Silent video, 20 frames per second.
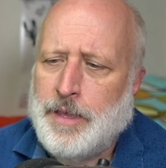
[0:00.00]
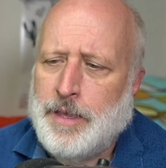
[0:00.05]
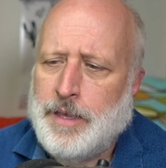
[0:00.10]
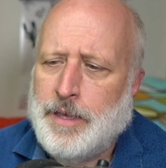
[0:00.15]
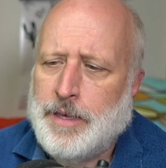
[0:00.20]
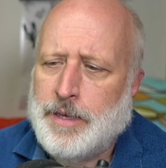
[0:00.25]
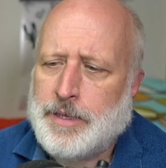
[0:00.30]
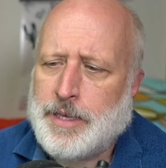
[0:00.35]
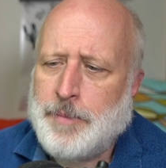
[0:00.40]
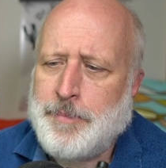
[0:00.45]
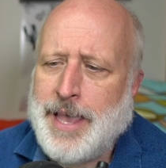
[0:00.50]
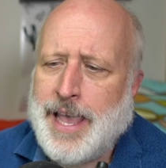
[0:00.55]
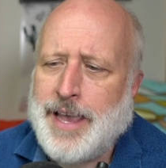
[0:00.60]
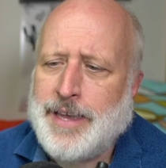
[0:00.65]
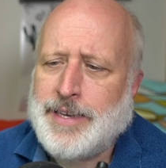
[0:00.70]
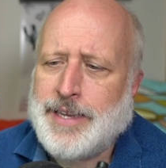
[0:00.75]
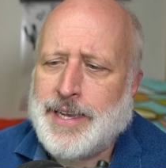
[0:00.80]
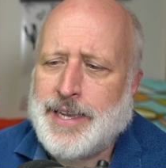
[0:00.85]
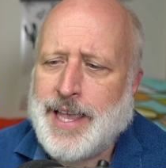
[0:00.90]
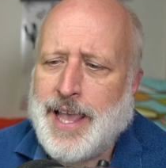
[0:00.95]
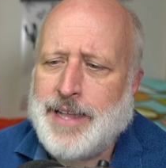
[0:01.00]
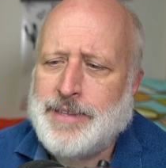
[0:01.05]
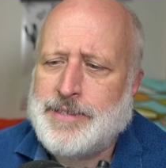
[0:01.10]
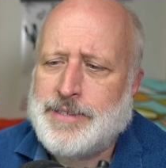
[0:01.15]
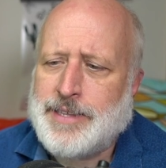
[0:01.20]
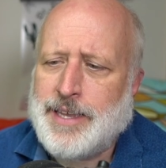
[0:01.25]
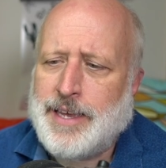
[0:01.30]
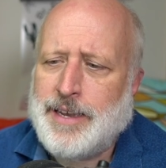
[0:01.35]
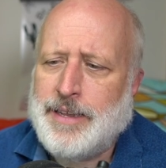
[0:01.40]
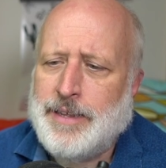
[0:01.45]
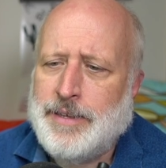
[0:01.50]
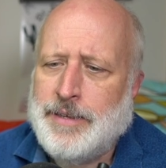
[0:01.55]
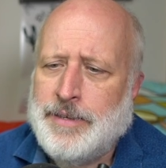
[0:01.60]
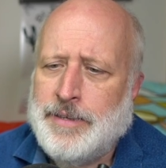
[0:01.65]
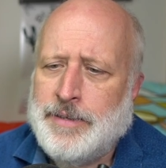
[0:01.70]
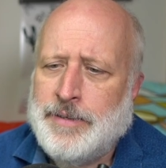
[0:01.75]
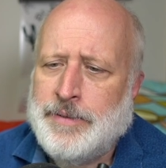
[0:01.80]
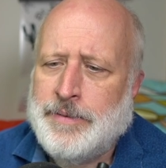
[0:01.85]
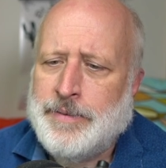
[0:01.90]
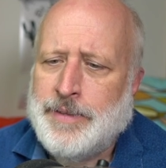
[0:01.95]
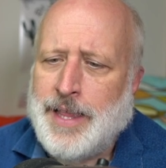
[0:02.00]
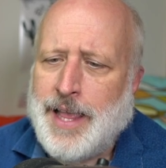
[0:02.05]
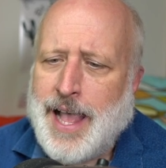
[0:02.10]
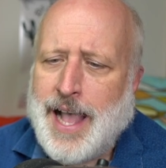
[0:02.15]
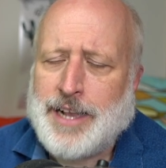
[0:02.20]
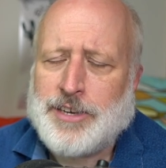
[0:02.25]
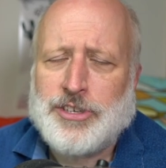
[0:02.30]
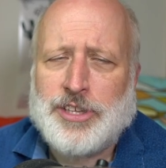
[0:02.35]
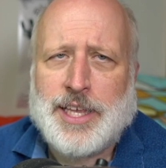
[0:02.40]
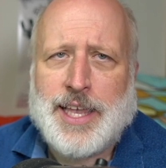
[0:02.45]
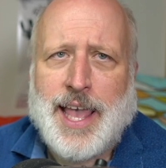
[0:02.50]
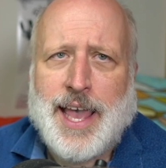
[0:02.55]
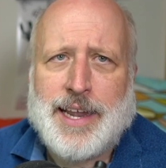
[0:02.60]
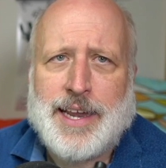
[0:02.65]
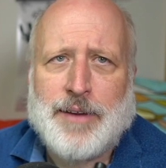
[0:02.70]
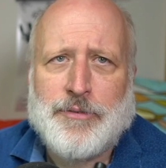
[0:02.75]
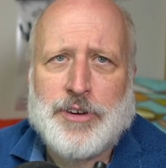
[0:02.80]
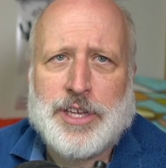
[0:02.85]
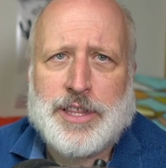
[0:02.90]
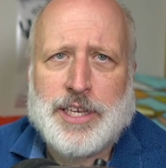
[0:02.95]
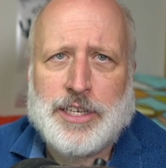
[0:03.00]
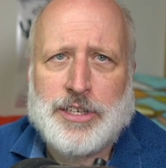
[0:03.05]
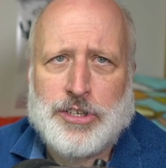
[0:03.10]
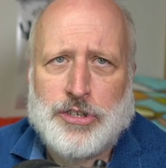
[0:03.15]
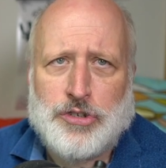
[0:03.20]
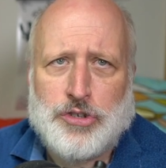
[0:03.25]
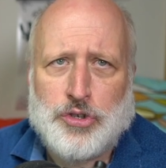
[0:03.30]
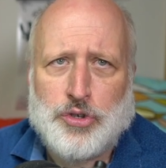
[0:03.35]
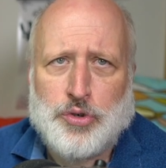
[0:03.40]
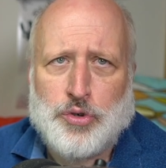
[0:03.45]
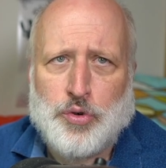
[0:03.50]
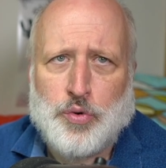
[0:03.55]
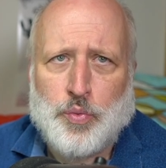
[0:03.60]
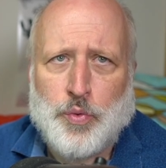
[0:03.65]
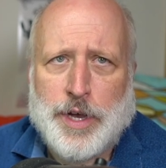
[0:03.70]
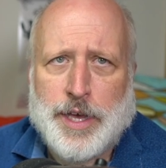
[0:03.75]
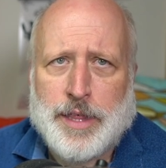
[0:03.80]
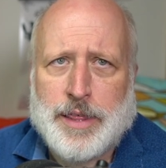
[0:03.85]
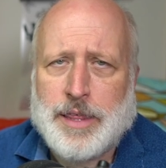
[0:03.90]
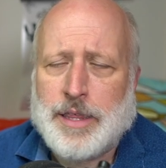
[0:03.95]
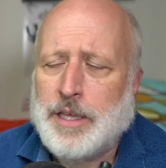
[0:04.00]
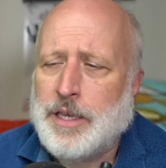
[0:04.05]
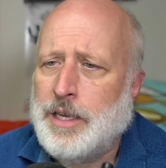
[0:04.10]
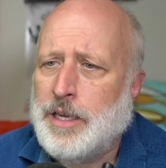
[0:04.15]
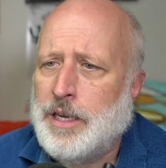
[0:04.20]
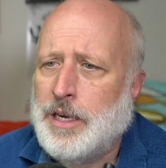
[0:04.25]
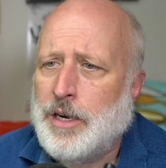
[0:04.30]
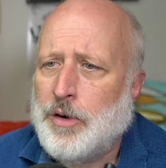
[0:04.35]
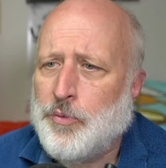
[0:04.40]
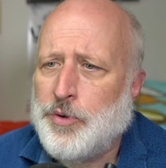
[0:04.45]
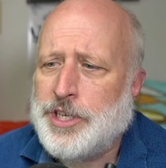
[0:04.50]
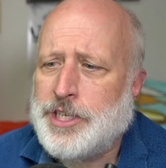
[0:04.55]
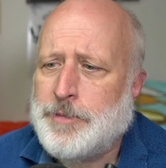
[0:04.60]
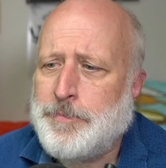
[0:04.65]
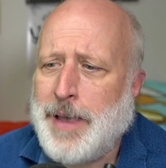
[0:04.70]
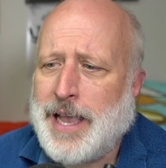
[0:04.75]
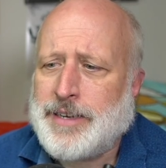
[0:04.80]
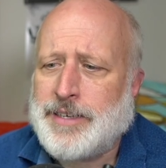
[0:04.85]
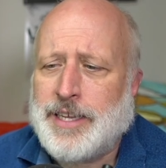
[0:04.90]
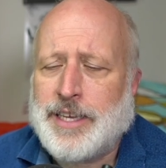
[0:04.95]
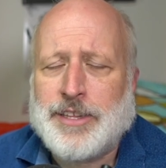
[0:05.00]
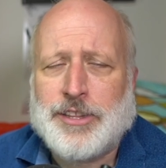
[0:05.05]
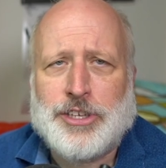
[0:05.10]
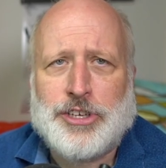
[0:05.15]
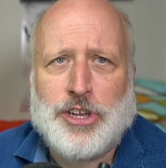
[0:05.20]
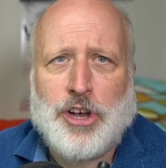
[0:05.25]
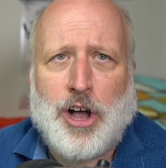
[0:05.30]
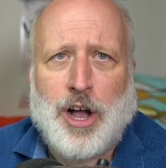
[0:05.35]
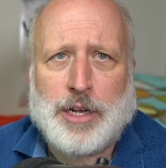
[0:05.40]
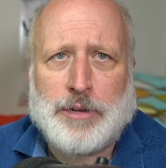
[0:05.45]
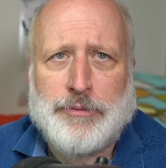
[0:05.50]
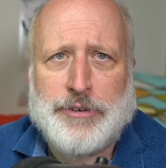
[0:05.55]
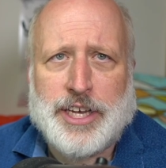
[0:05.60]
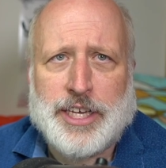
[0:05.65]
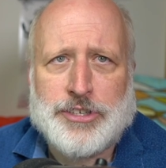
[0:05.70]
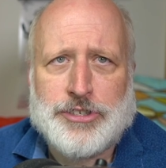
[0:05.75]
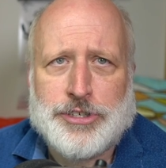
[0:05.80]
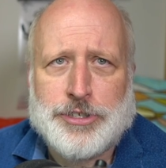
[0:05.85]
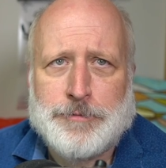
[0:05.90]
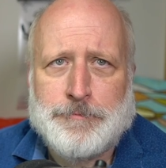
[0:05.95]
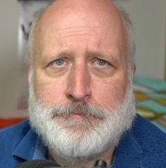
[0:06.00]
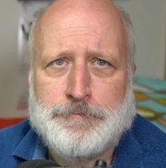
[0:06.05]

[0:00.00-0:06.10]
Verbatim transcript: command against it actually had everything to do with respecting the dogfish